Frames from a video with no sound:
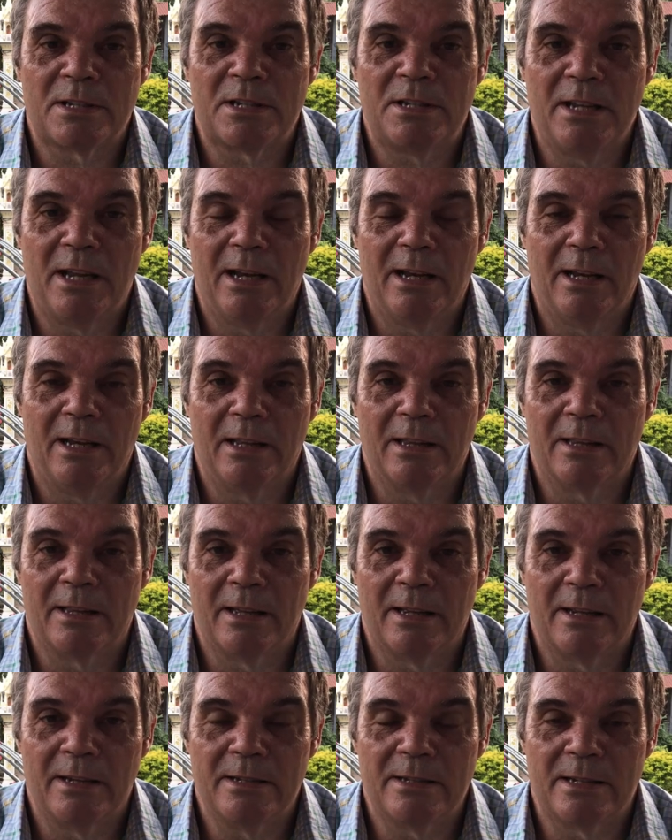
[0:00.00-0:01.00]
stealing
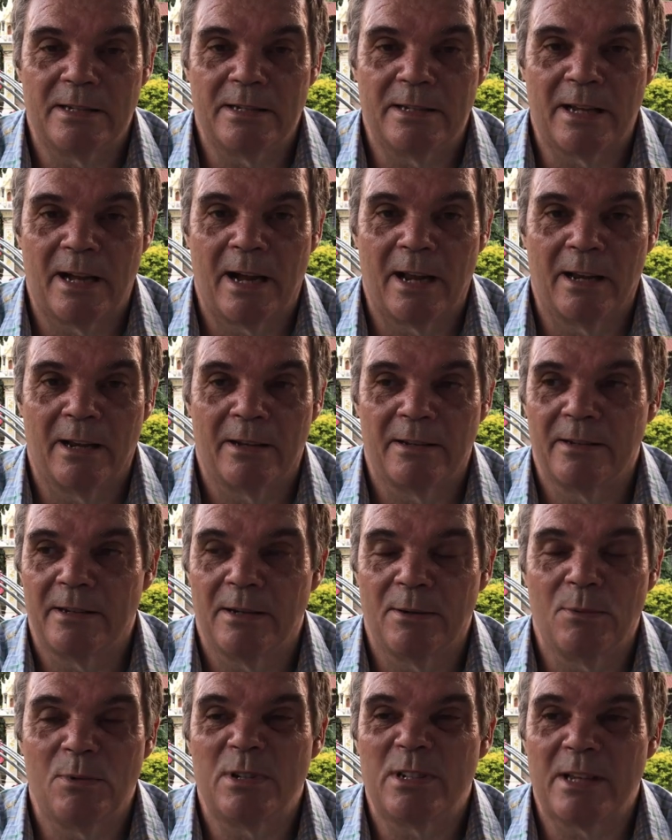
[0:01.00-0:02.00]
things in Thailand.
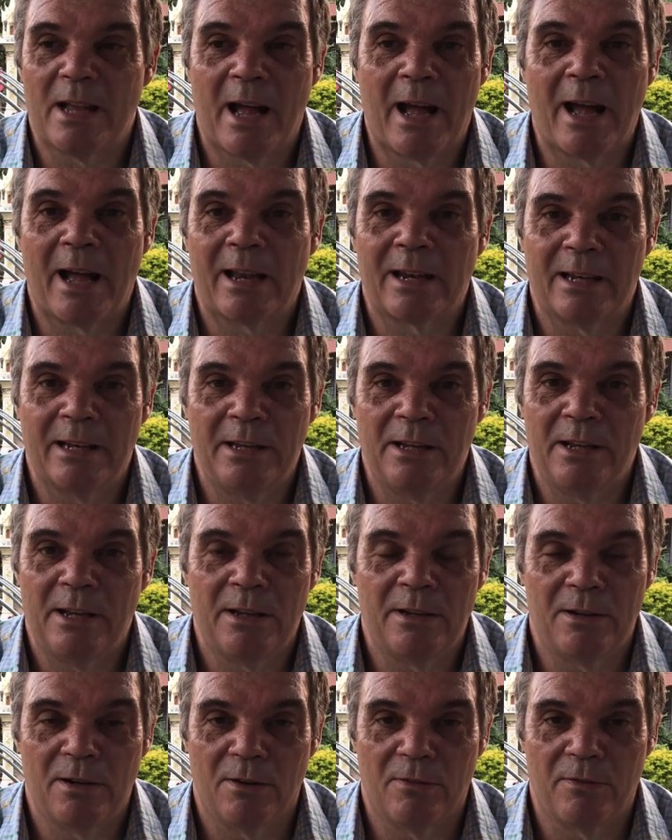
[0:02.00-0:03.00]
It was hardly
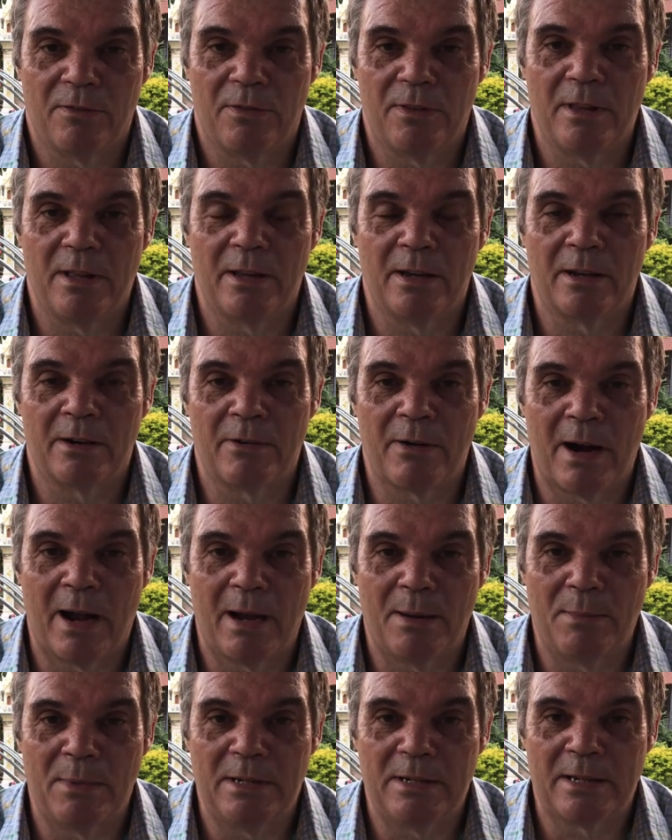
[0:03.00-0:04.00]
heard of
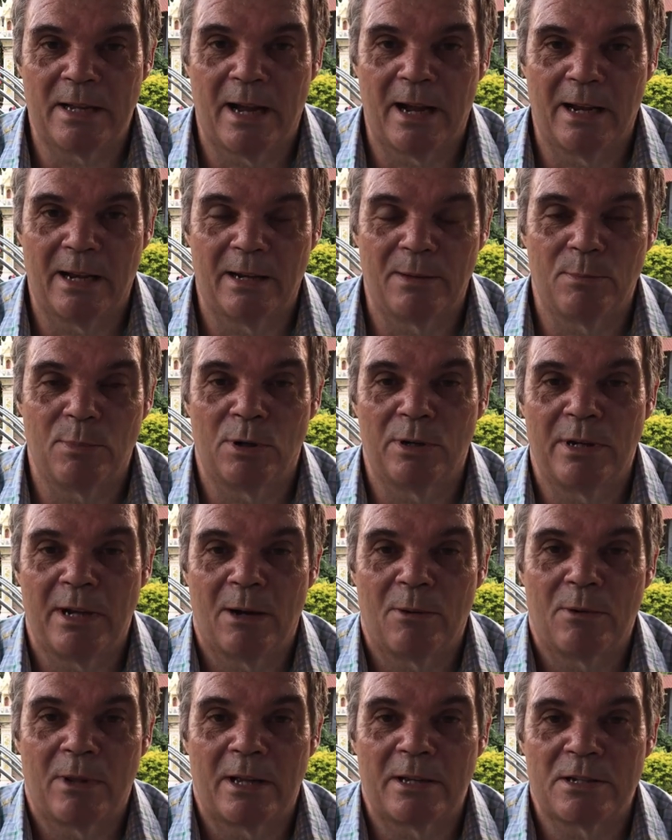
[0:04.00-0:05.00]
crime in Thailand, but
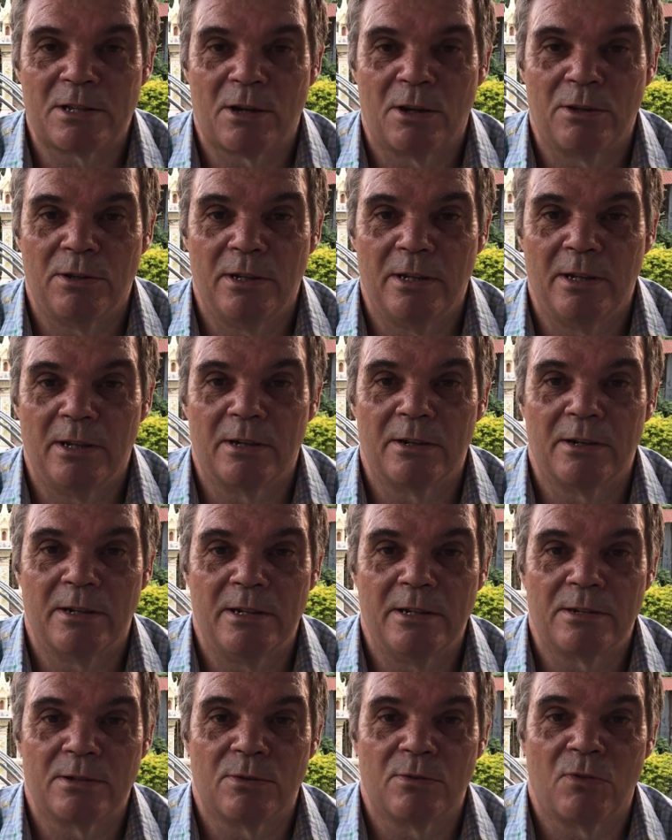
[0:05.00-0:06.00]
now that's on the
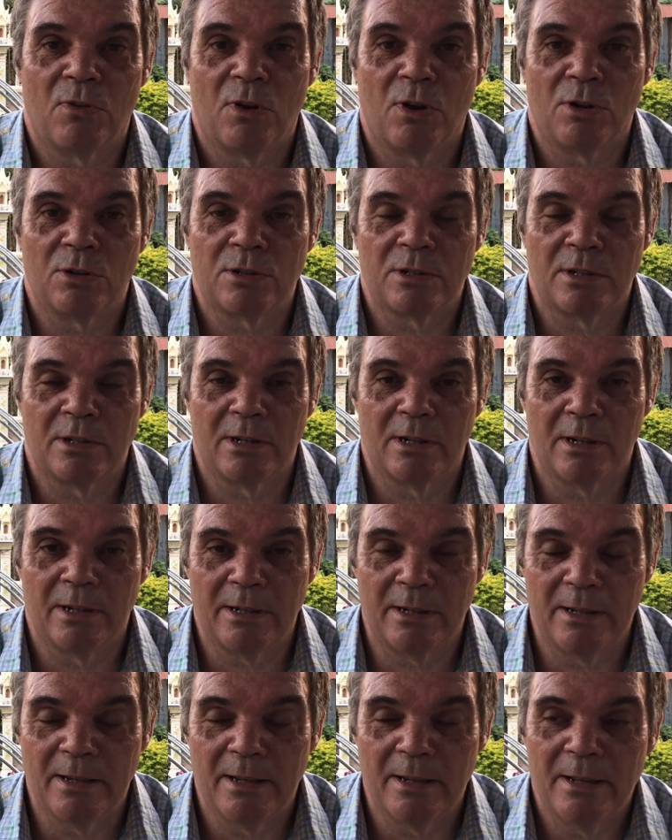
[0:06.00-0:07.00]
increase,
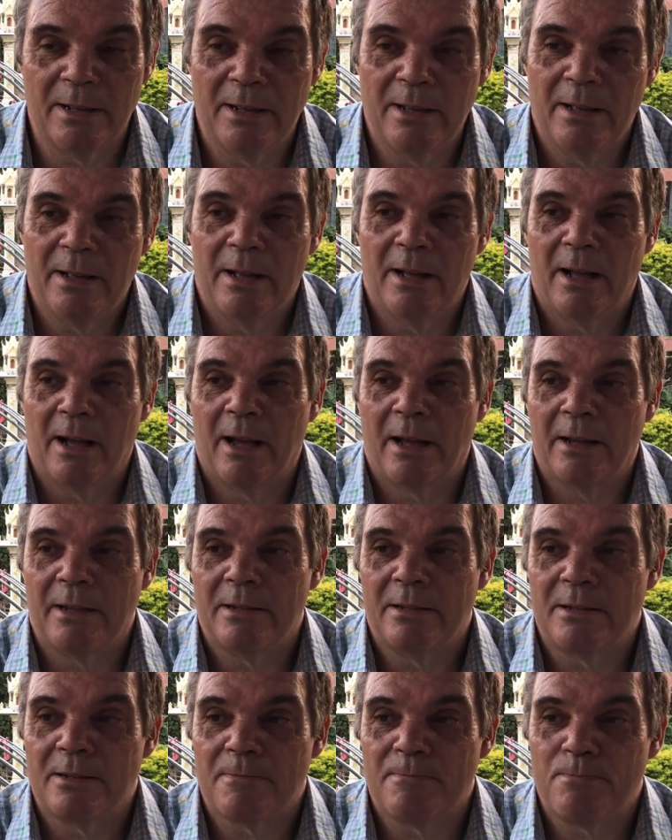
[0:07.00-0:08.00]
unfortunately.
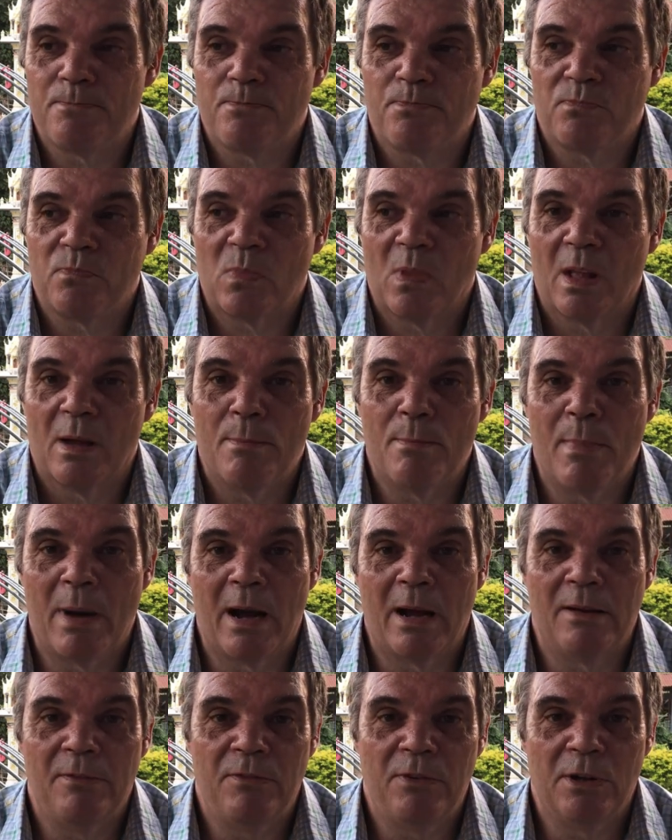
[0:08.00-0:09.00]
And
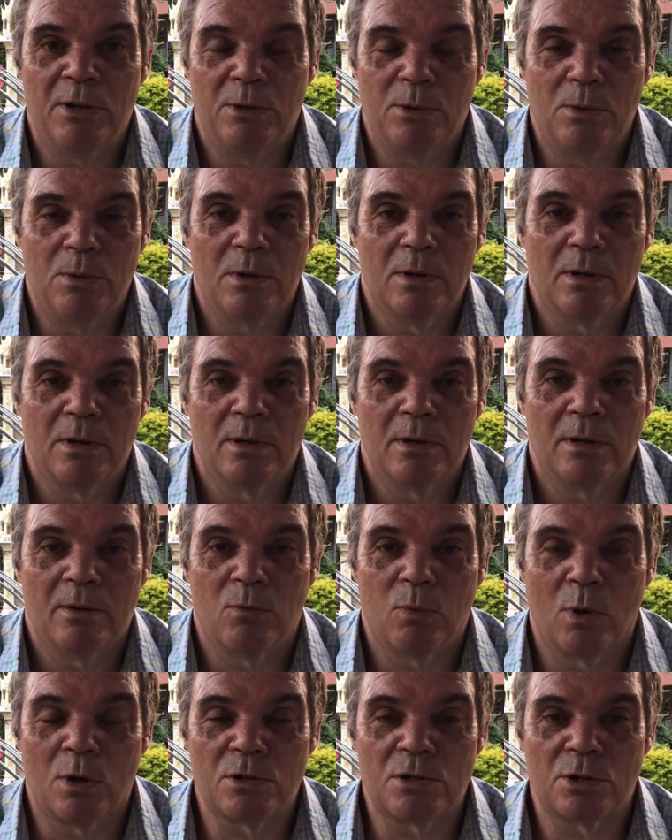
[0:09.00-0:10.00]
my view of
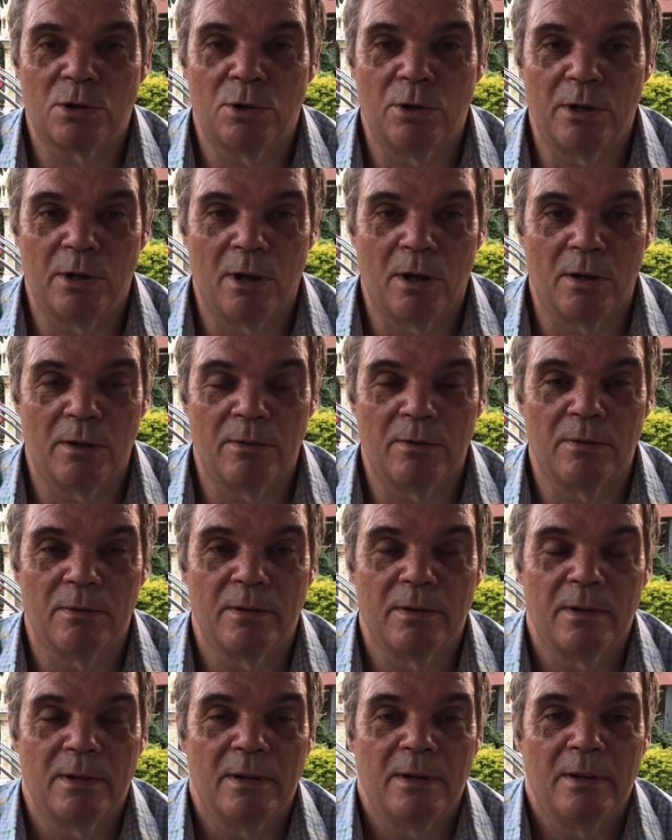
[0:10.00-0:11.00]
what's going on,
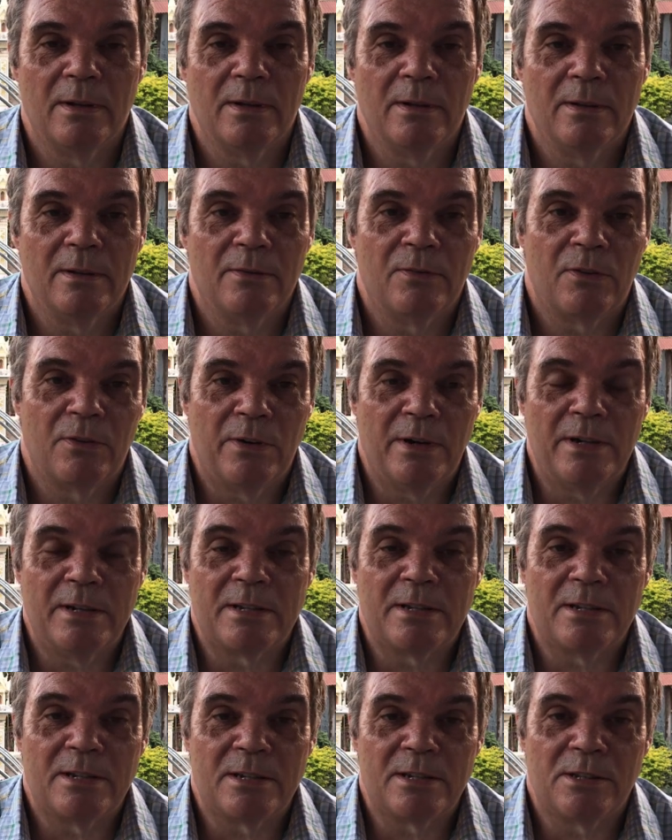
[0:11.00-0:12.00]
for
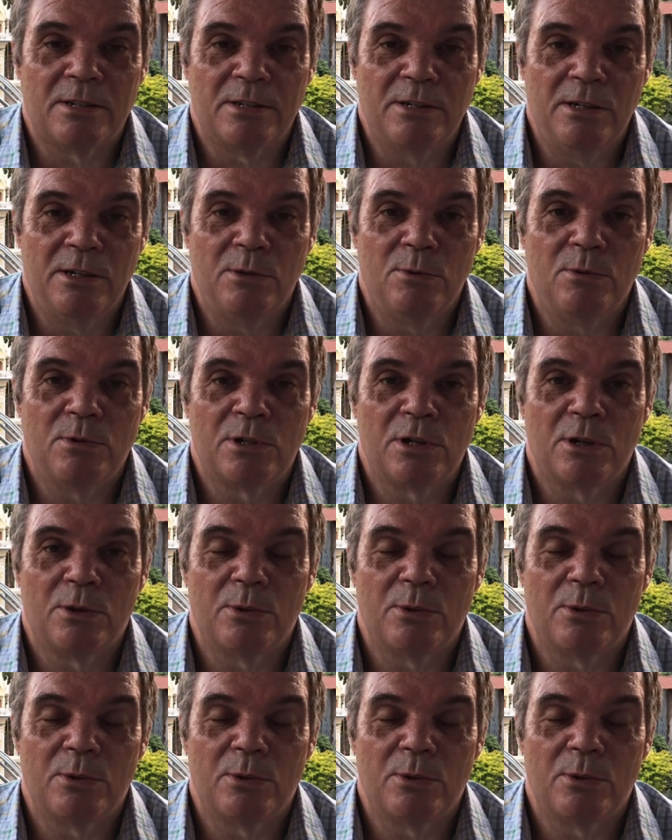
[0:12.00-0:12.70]
instance, the new